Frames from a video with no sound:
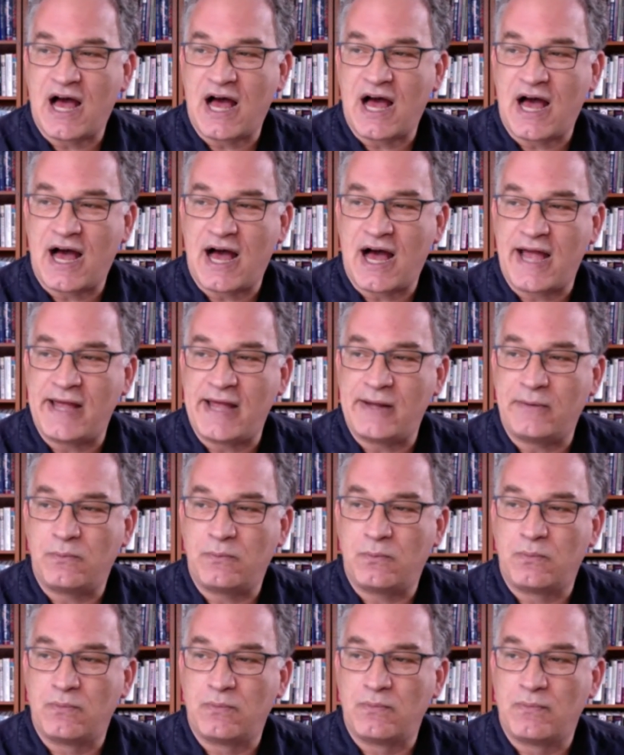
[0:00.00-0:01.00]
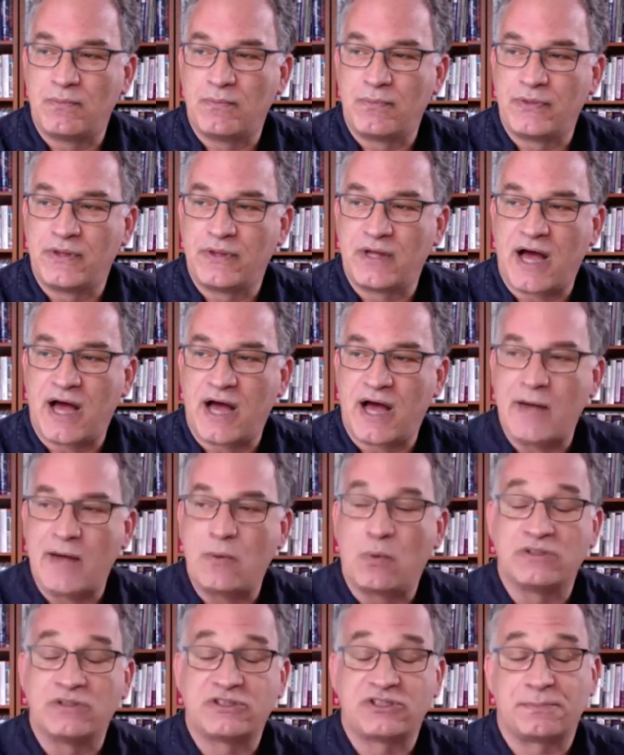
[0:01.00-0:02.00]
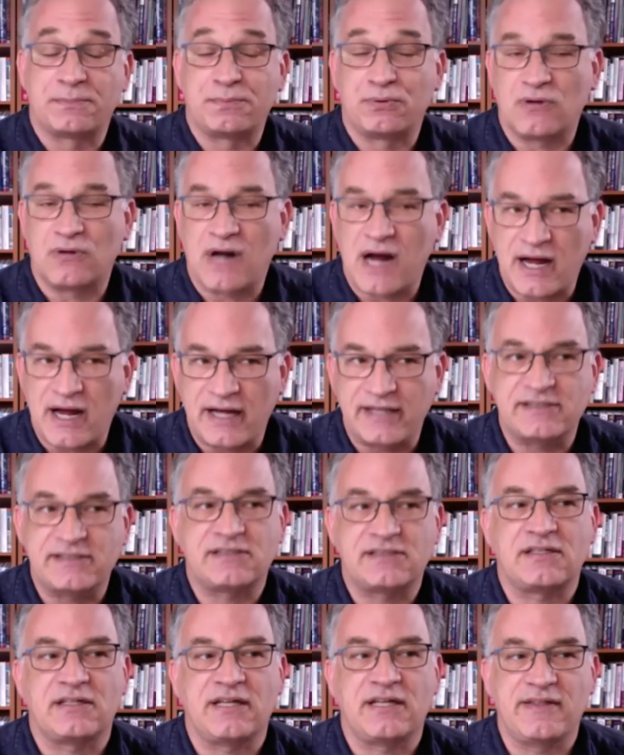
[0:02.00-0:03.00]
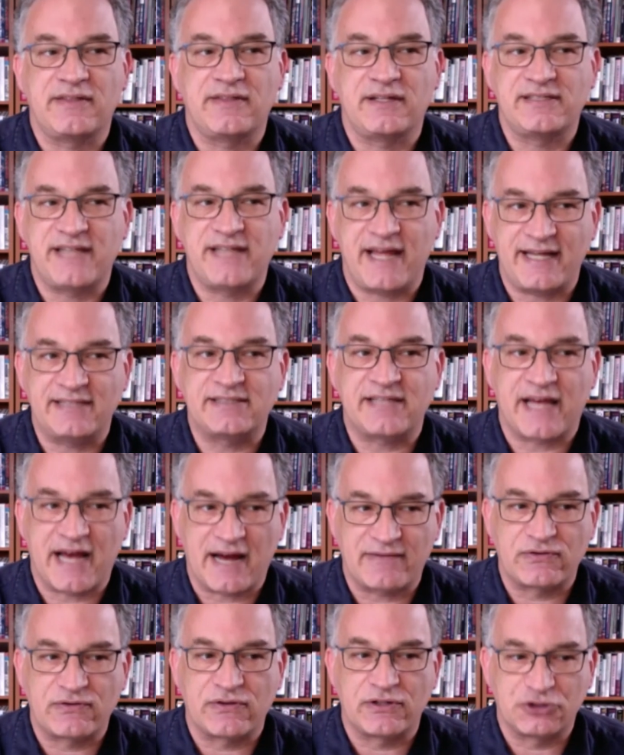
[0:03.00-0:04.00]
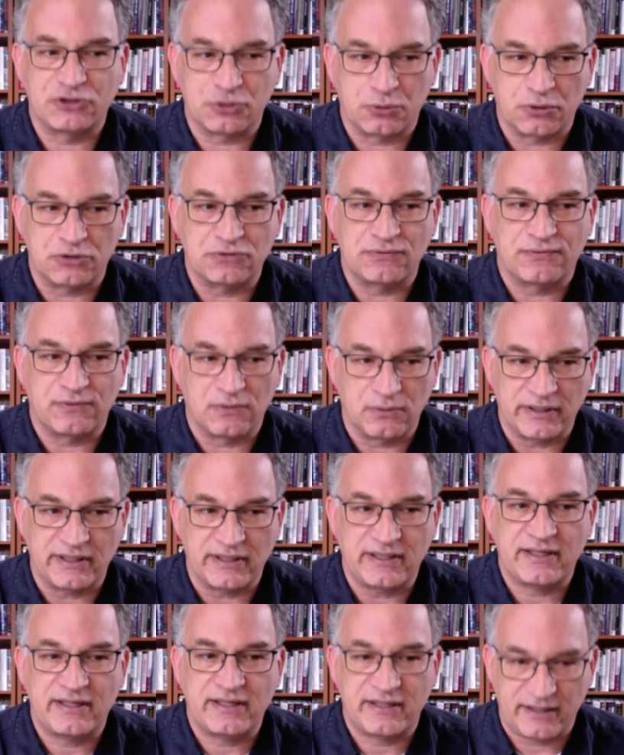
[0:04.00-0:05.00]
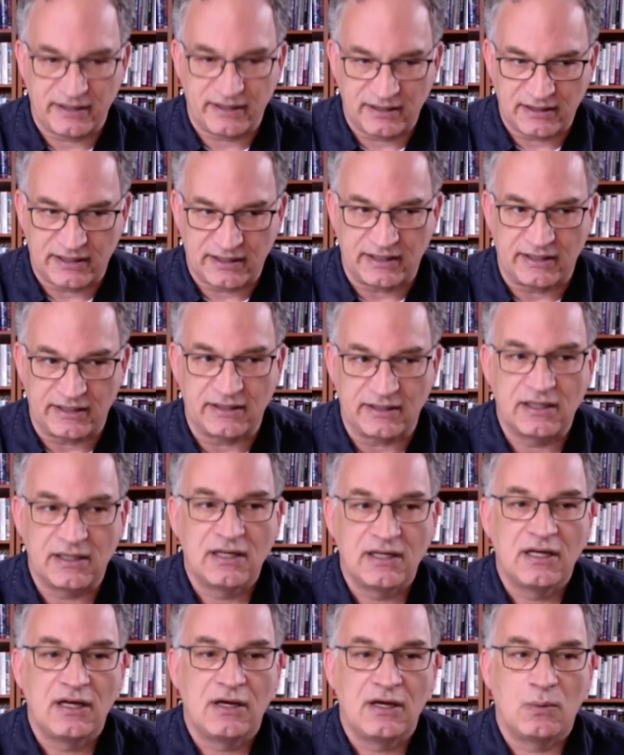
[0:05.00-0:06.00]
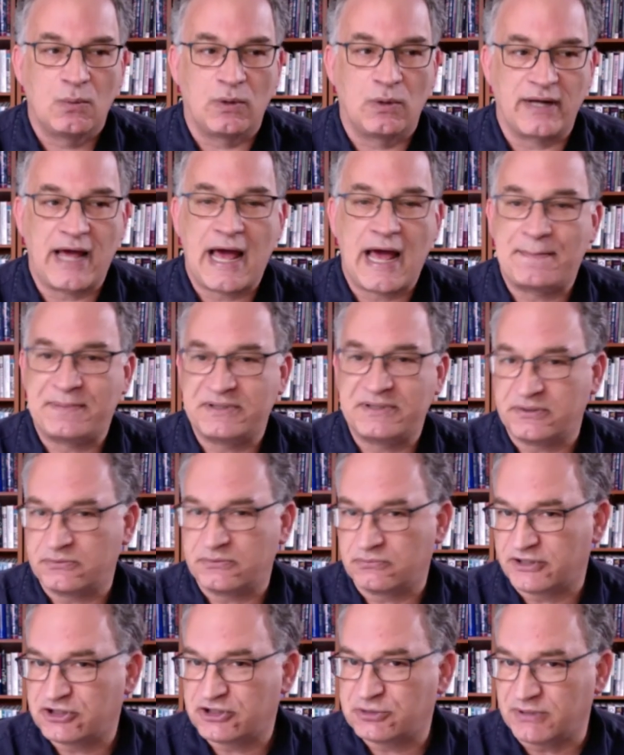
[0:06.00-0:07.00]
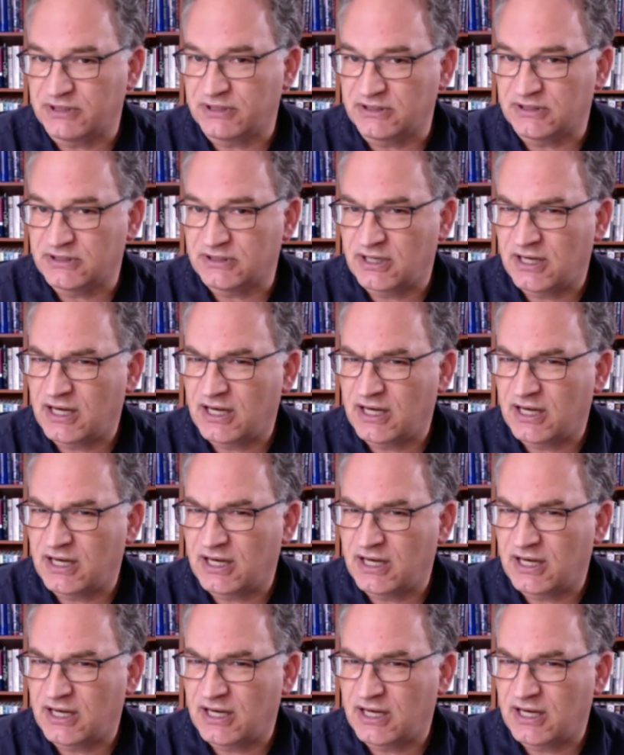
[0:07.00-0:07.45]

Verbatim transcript: I I was surprised in the days after the George Floyd killing what happened in Richmond.